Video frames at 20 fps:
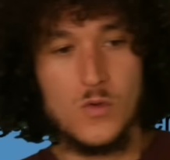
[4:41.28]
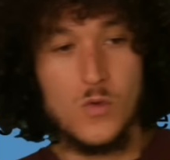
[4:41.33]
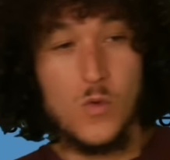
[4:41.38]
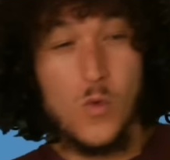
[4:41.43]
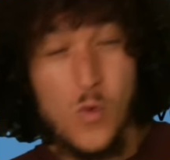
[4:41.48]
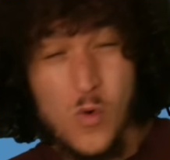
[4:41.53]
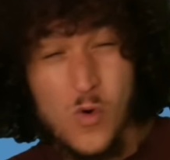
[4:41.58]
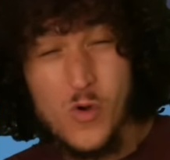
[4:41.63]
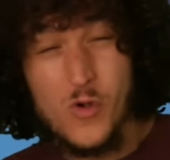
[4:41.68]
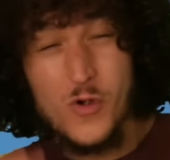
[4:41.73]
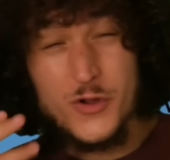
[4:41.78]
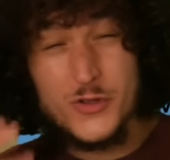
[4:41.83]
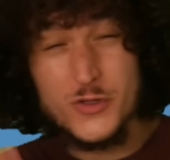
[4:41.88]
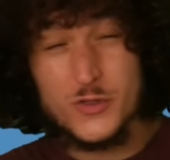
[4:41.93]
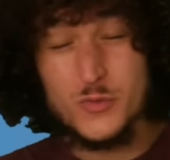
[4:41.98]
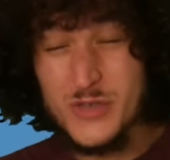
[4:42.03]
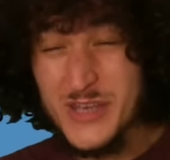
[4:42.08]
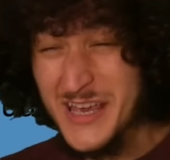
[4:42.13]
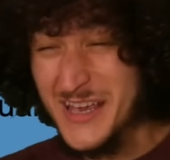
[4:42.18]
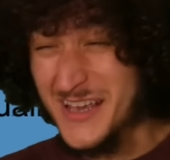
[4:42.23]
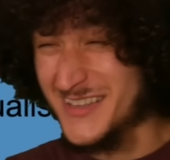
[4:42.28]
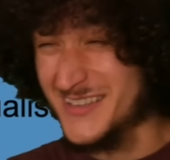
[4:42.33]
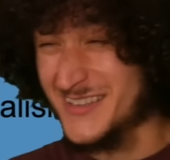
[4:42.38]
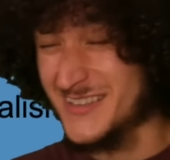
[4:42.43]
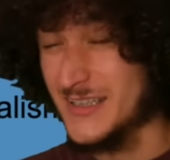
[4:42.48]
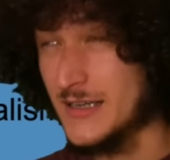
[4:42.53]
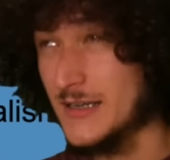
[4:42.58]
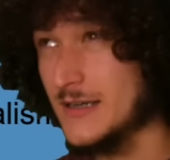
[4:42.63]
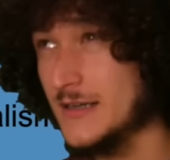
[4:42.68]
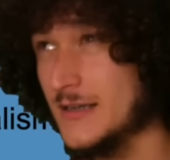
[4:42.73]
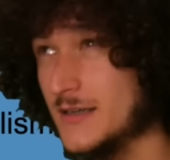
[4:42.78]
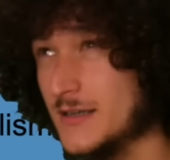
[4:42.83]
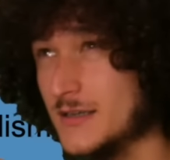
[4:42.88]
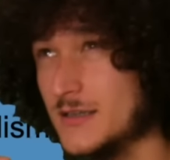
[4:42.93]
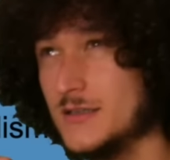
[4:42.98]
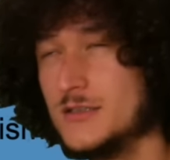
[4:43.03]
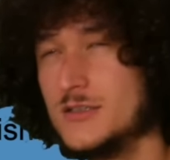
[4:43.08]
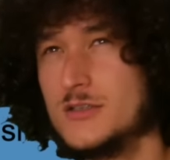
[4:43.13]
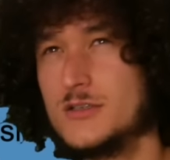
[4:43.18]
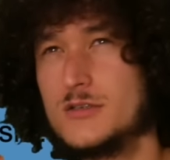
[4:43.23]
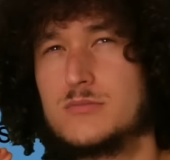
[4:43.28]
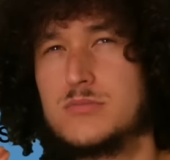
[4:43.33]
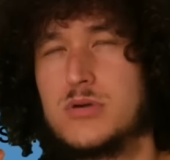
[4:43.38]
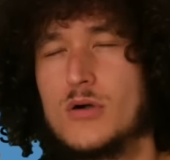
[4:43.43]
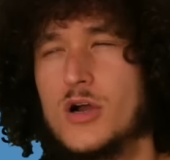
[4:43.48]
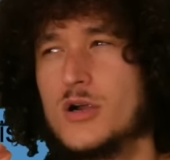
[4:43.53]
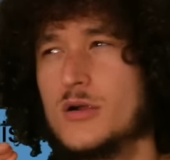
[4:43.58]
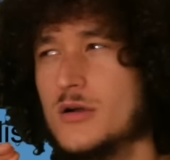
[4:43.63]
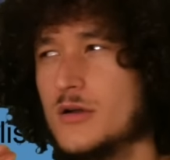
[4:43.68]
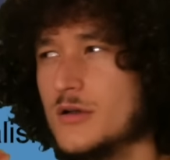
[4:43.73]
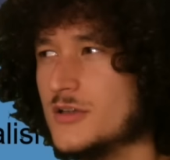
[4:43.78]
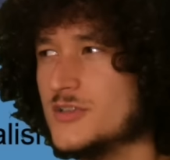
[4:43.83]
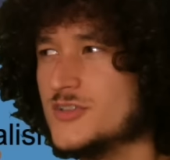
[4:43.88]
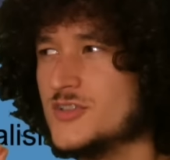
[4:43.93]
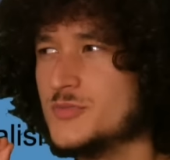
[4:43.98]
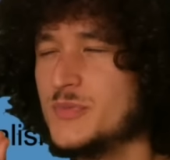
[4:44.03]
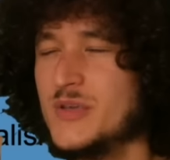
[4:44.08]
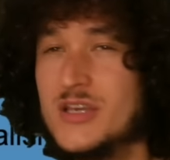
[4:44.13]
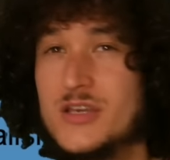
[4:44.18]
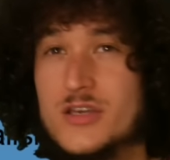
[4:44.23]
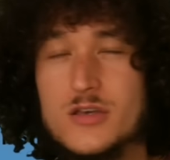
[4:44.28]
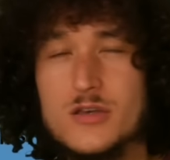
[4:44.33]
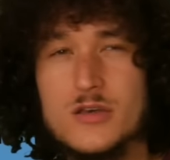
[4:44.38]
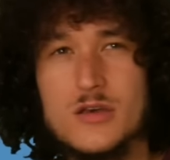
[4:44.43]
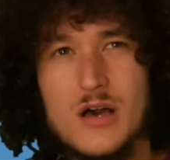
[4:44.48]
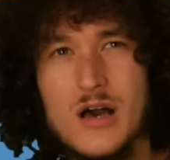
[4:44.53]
or you can speak